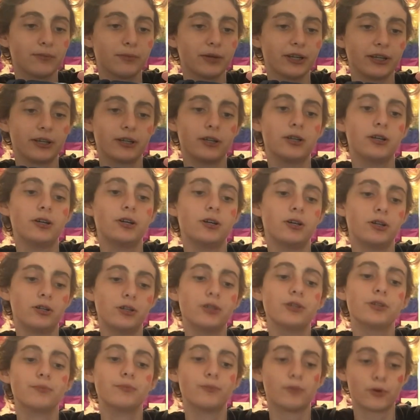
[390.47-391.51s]
like
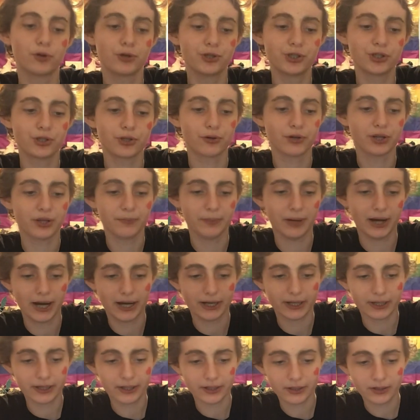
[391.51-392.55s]
more sturdy
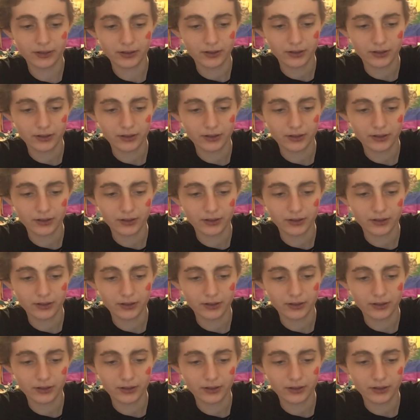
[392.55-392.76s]
backing.